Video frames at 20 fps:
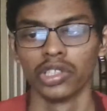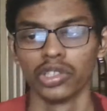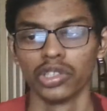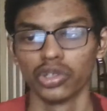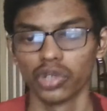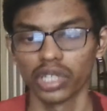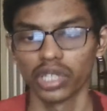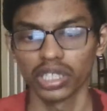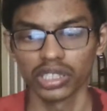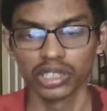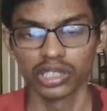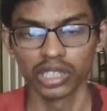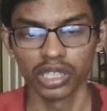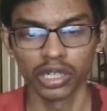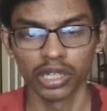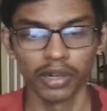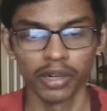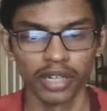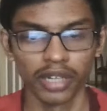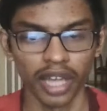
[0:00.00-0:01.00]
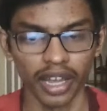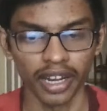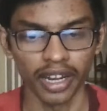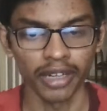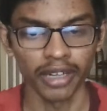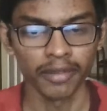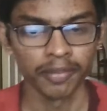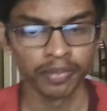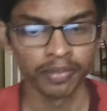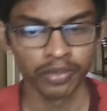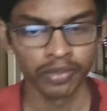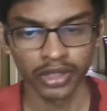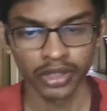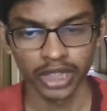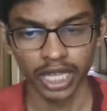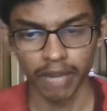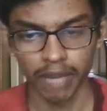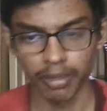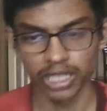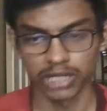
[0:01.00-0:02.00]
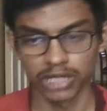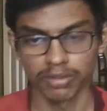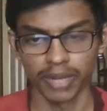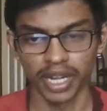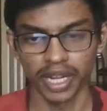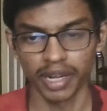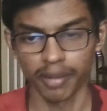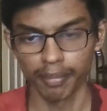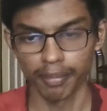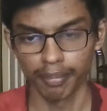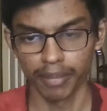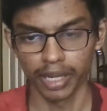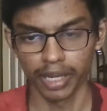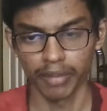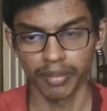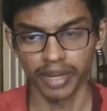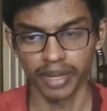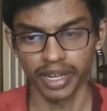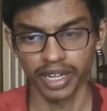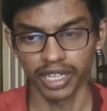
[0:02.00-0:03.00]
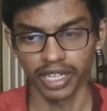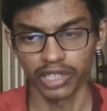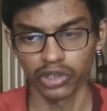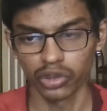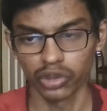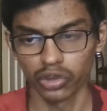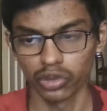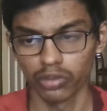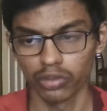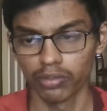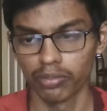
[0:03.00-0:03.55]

To reach the target, they must permeate through